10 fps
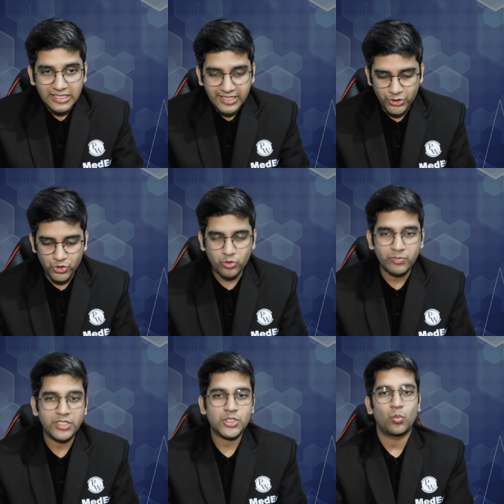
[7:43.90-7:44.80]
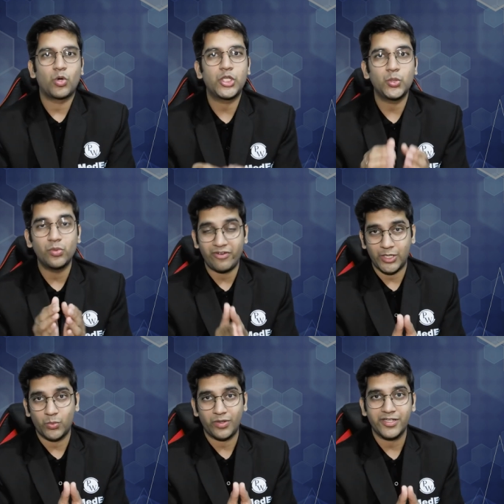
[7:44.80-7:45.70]
are the instruments what you will
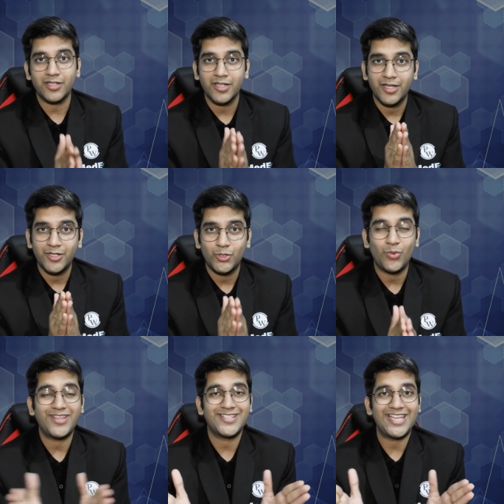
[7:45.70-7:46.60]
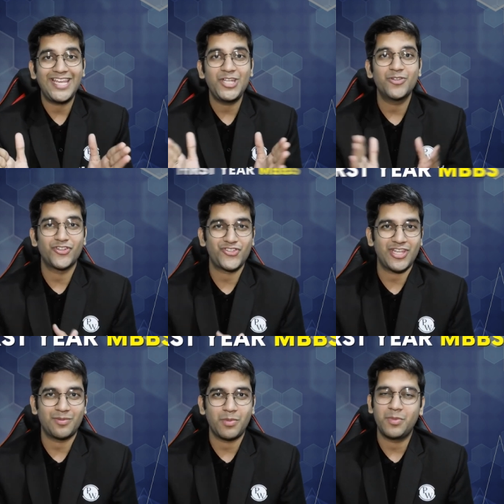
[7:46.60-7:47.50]
require to sail your first
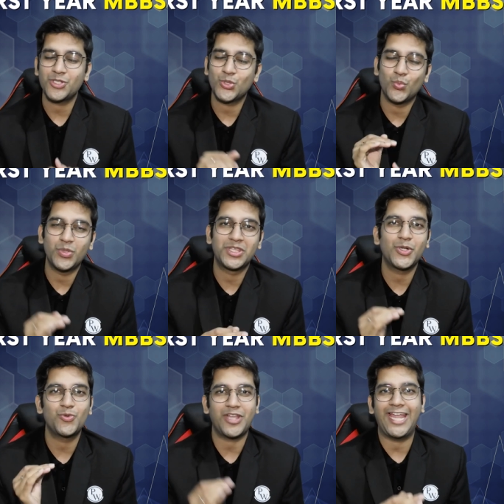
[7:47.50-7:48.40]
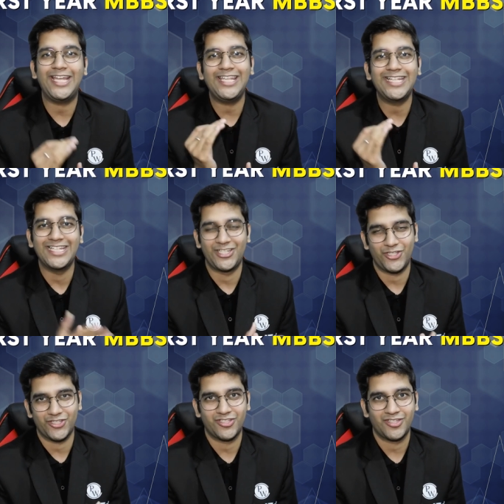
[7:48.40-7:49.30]
year MBBS without any
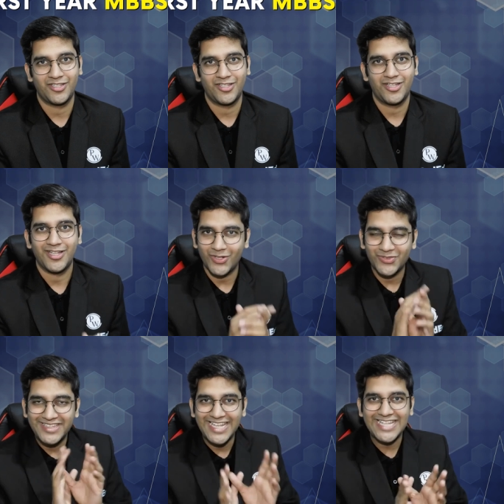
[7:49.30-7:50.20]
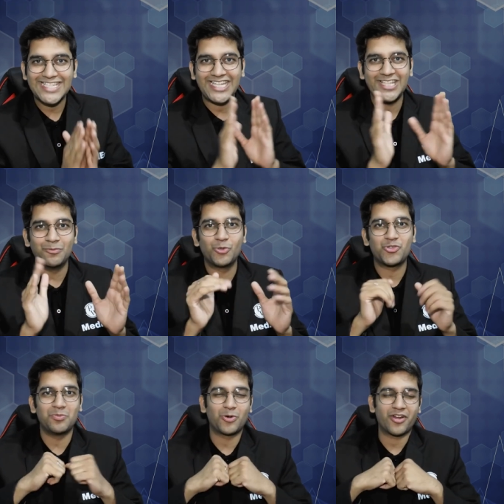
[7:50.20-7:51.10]
glitches. Now next and the
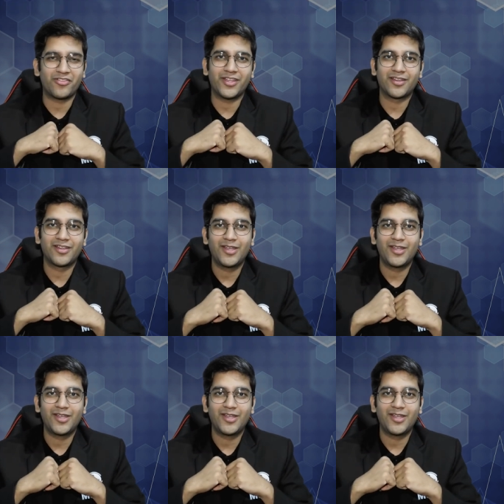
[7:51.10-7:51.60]
most important thing,